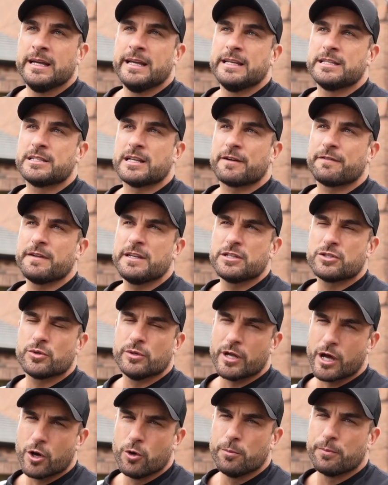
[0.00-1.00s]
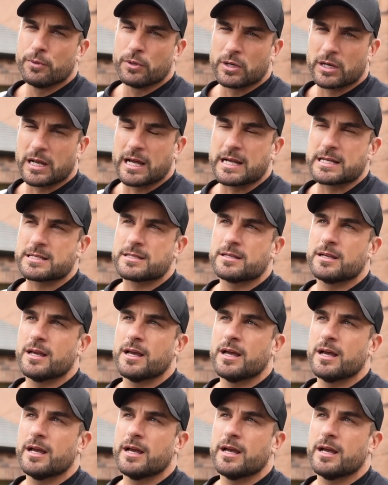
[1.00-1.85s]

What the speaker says: I think he's doing an open class